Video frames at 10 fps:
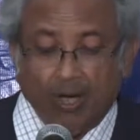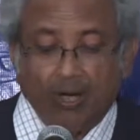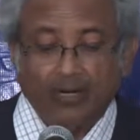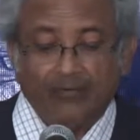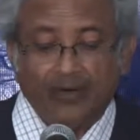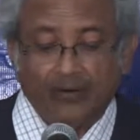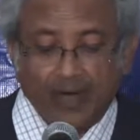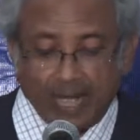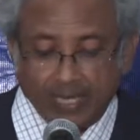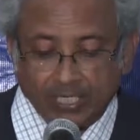on a
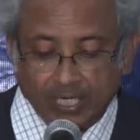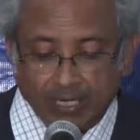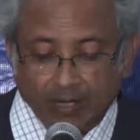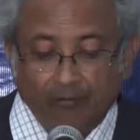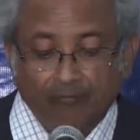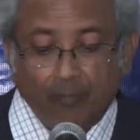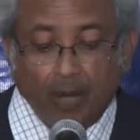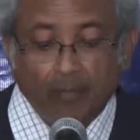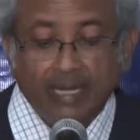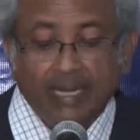variety of
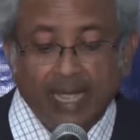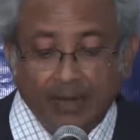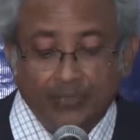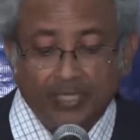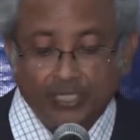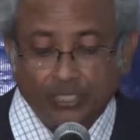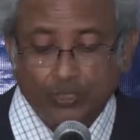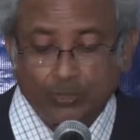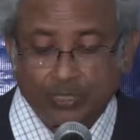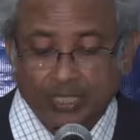public health
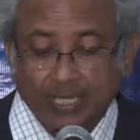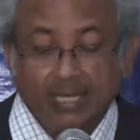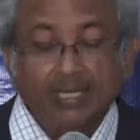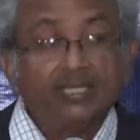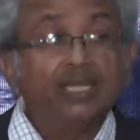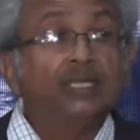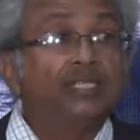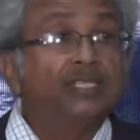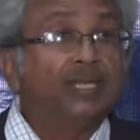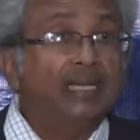issues
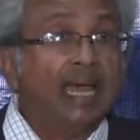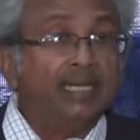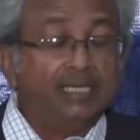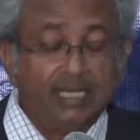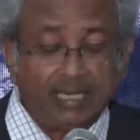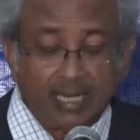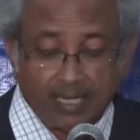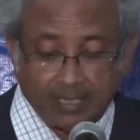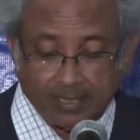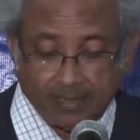since the
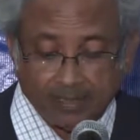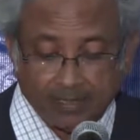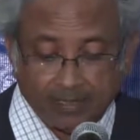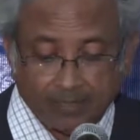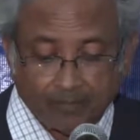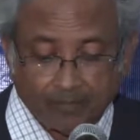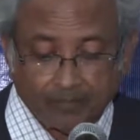1980s.